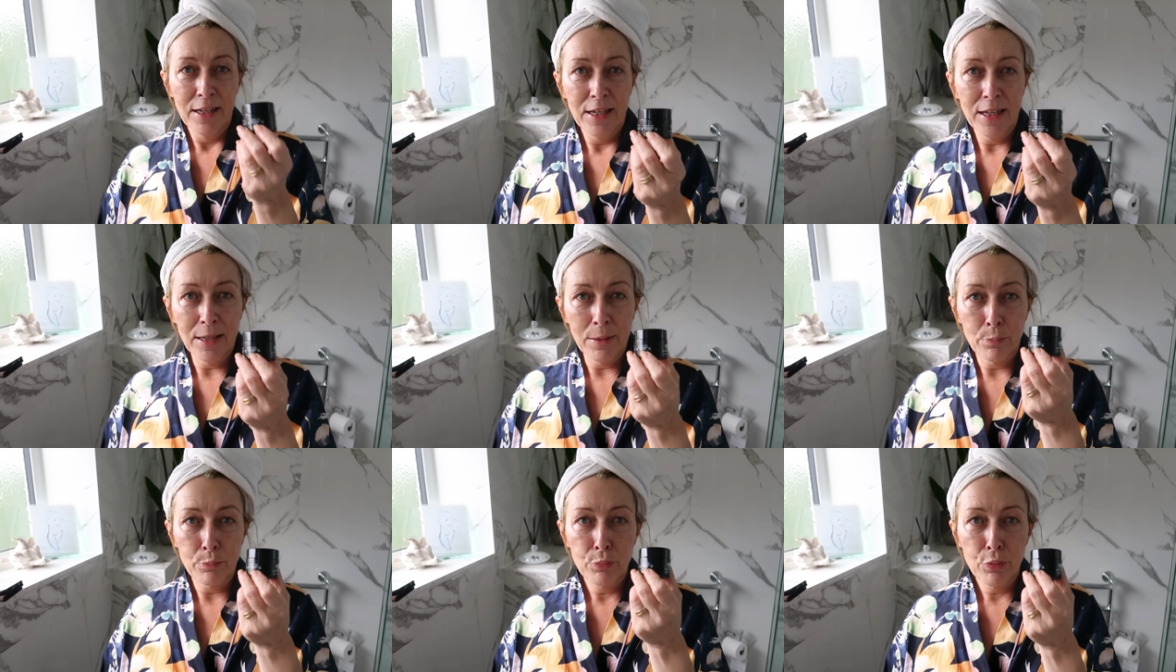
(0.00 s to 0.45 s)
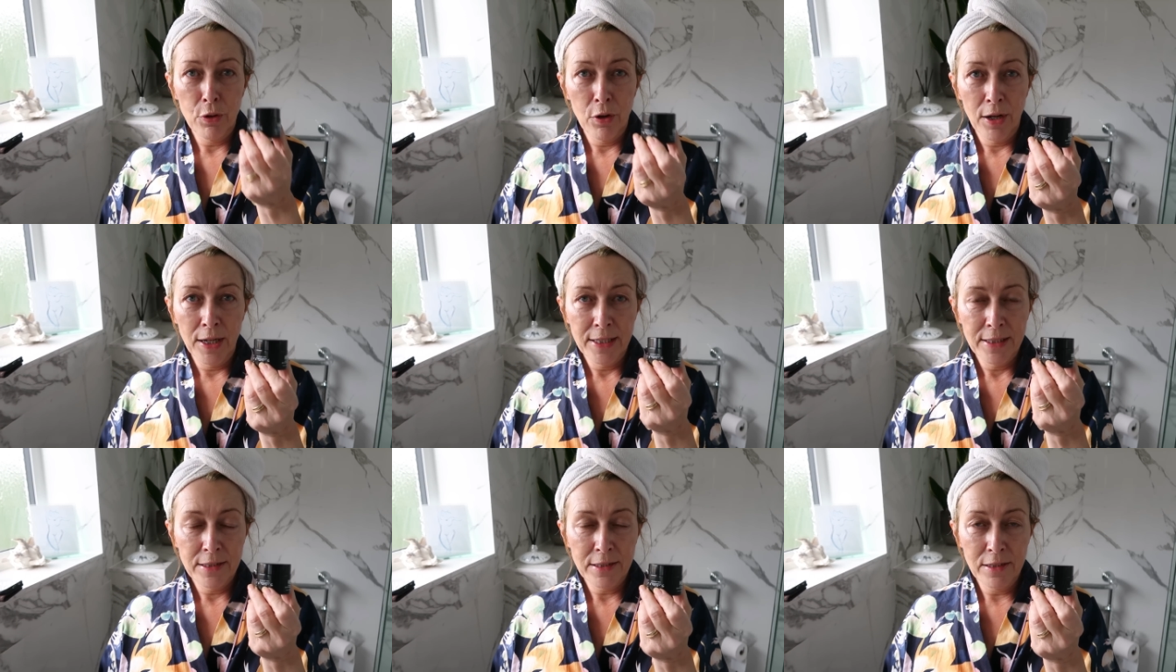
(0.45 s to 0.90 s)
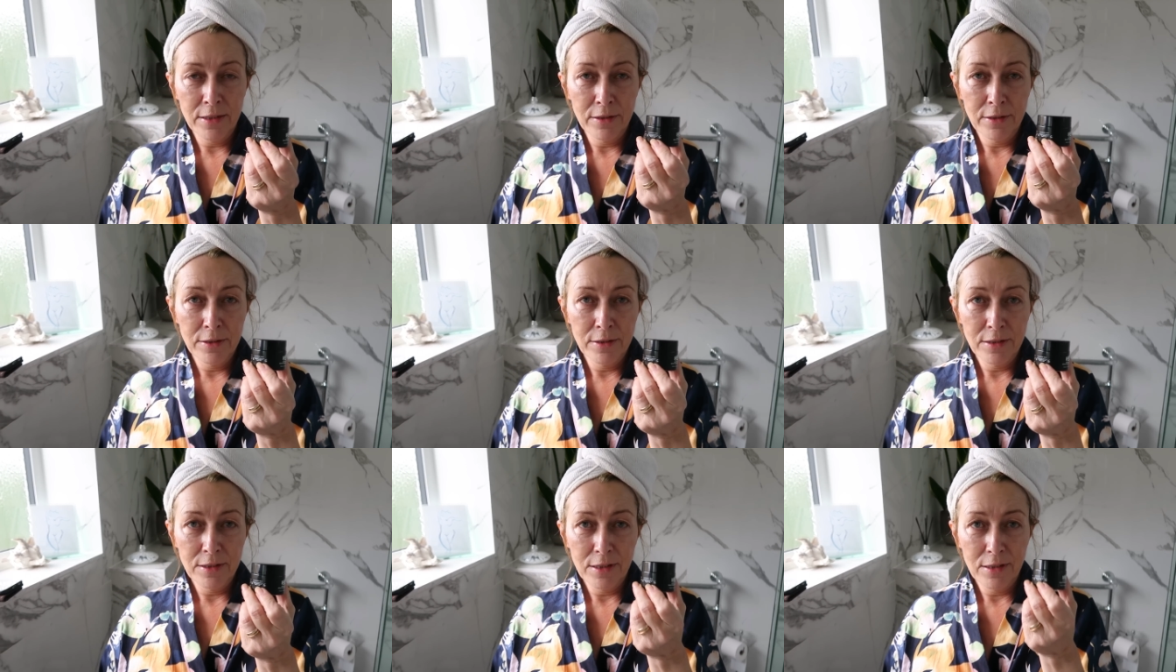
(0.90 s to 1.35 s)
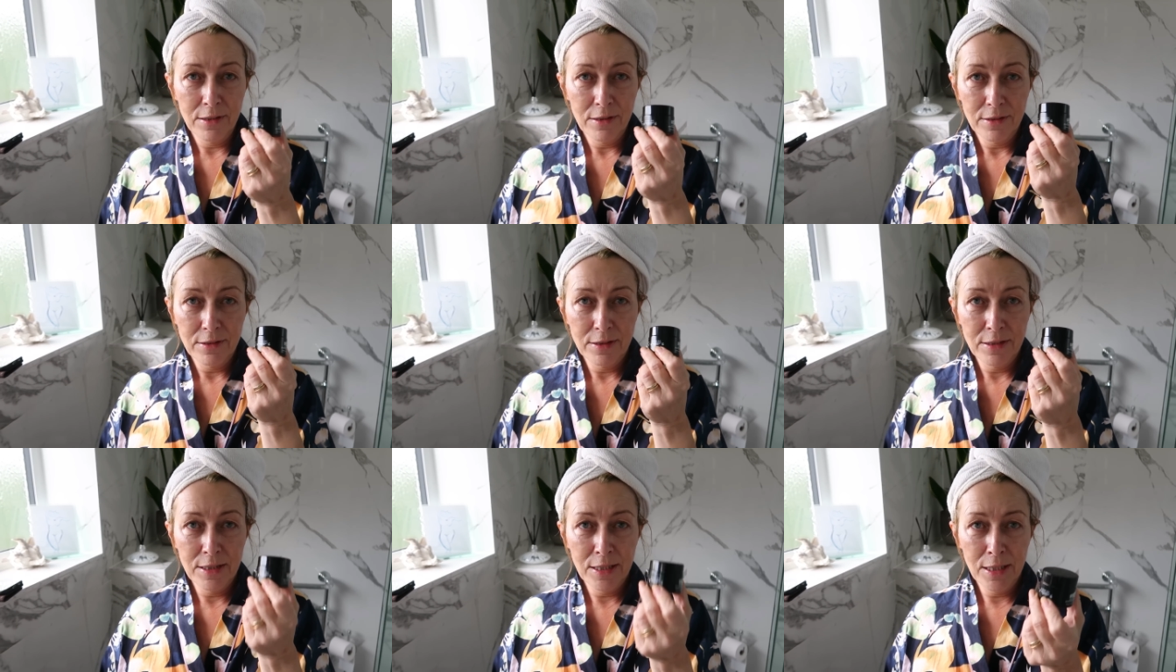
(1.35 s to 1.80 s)
it brightens,
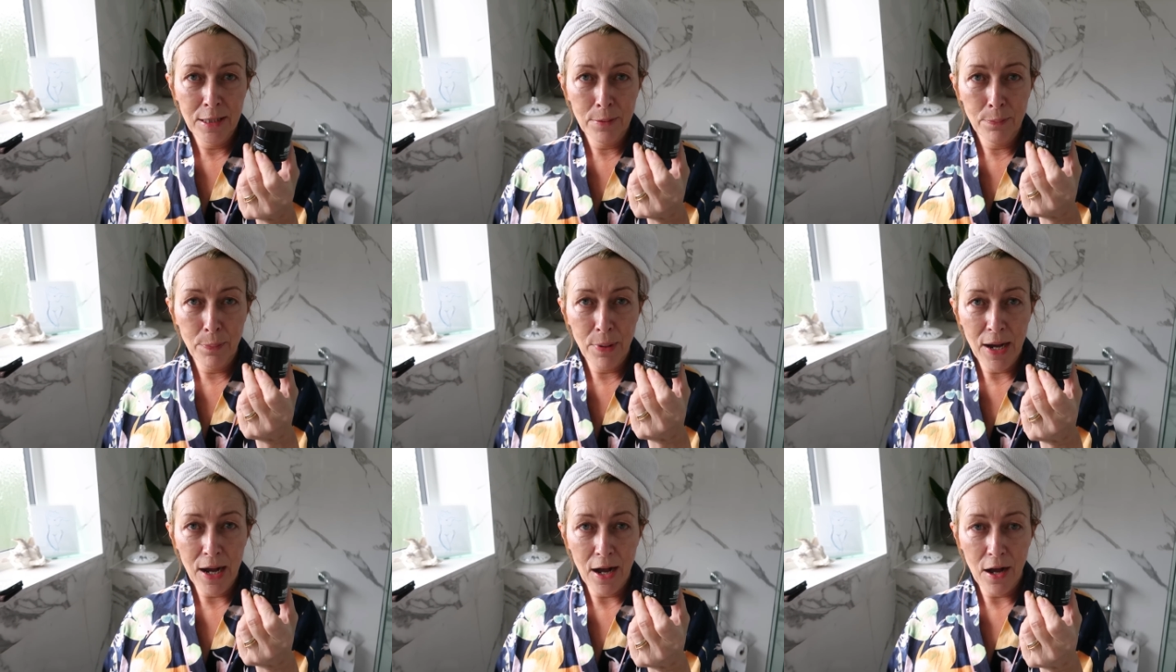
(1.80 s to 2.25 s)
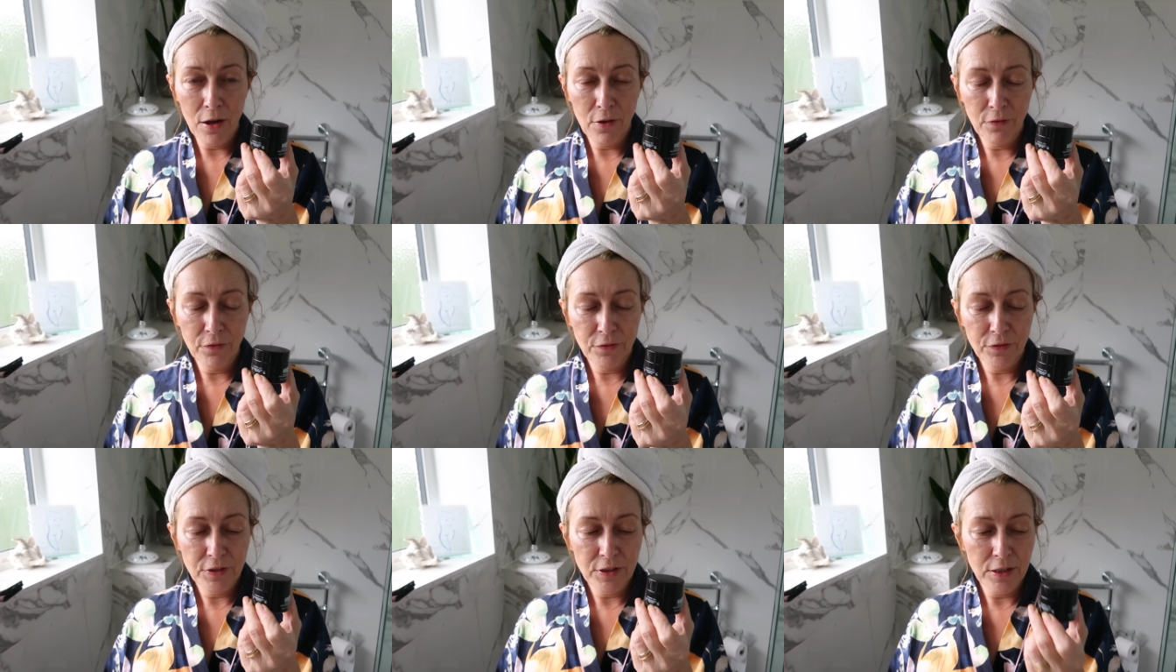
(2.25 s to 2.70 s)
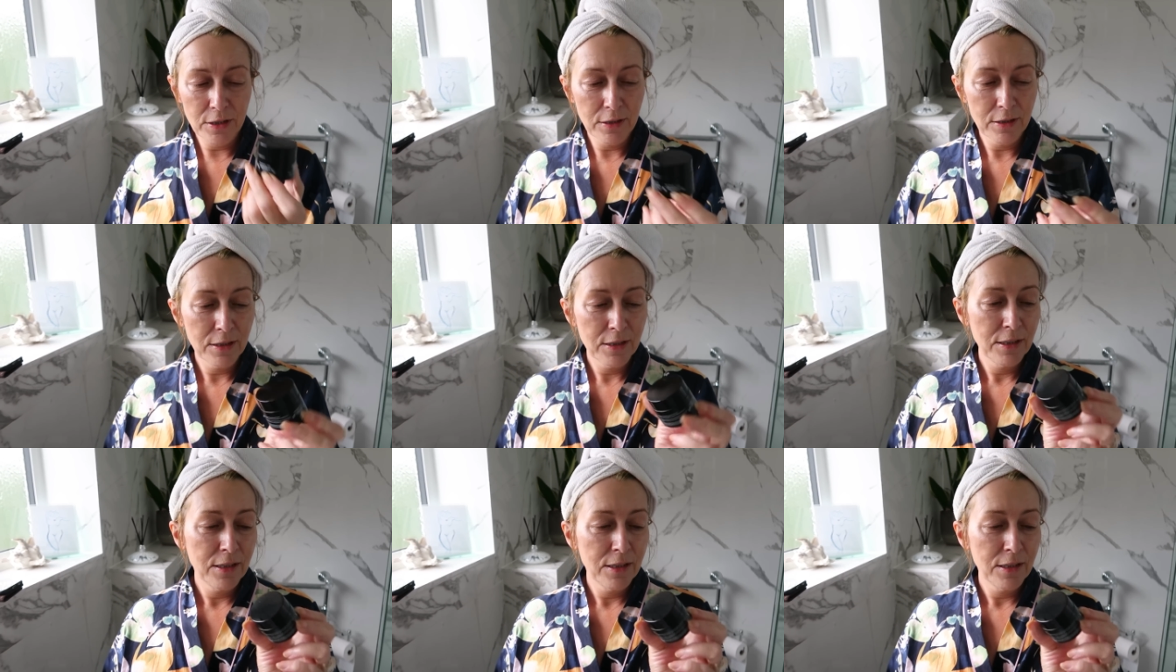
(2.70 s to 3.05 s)
depuffs